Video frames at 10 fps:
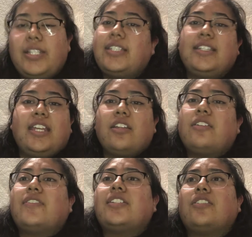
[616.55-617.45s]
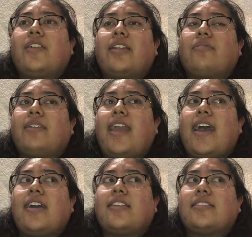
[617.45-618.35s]
neither of us knew how to
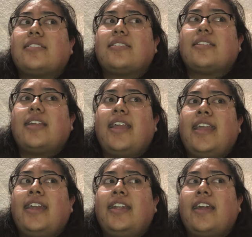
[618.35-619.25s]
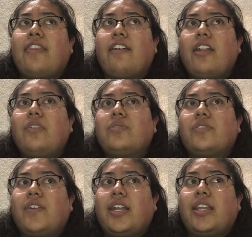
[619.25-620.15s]
react. And I thought I was
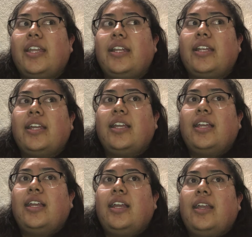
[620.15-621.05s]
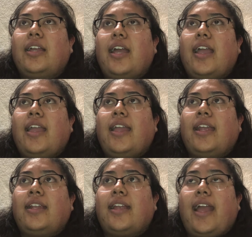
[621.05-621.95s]
fine.
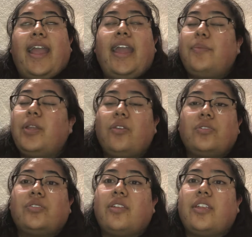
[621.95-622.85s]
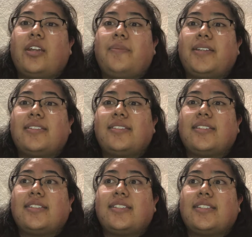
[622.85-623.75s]
And I had been going to a therapist
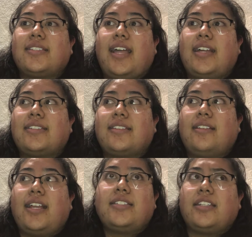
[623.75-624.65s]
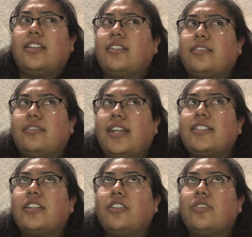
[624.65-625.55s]
since last year. I
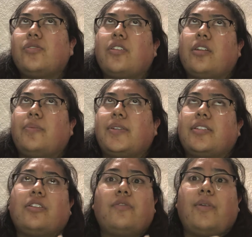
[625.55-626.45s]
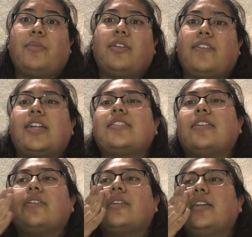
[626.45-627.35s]
started going to a therapist in November of last
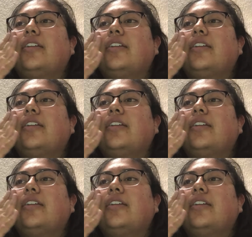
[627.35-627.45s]
year.